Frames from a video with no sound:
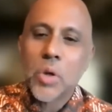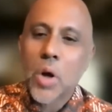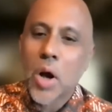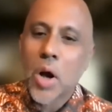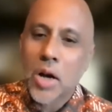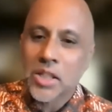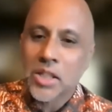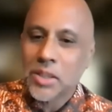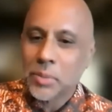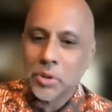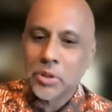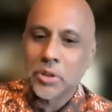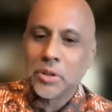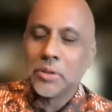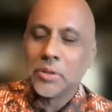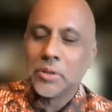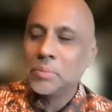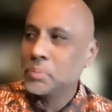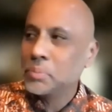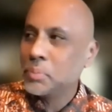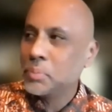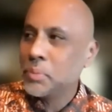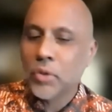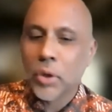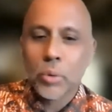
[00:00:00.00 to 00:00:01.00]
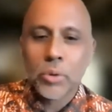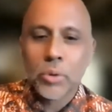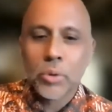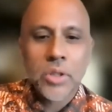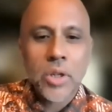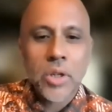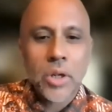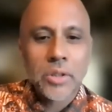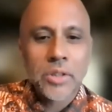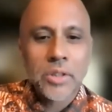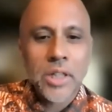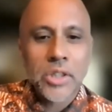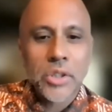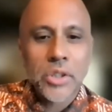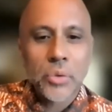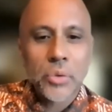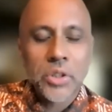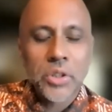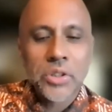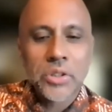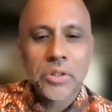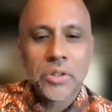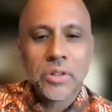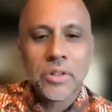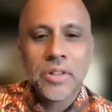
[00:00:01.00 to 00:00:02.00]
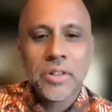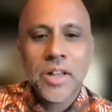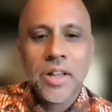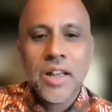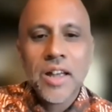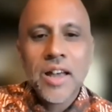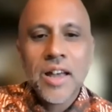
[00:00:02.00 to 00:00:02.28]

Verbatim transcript: Hospital before it was called Desert Regional.